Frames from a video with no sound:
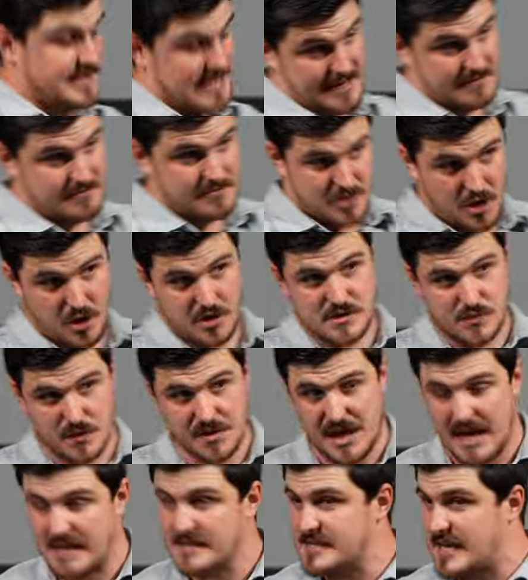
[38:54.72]
goes without
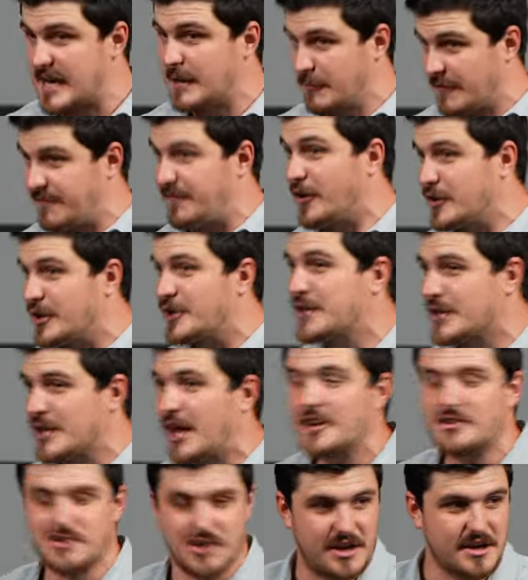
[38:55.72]
saying, but follow the
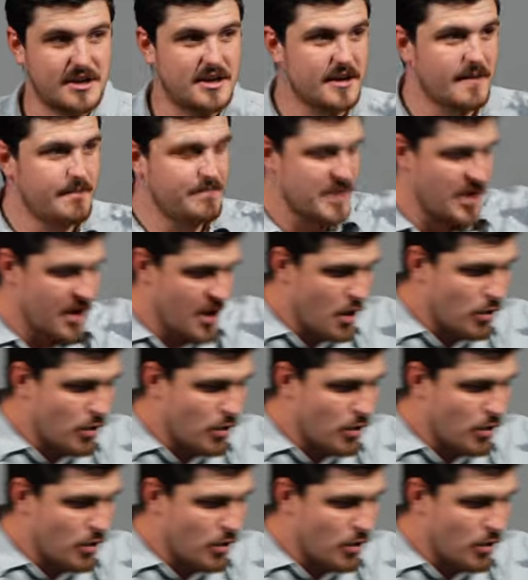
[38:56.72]
logic. God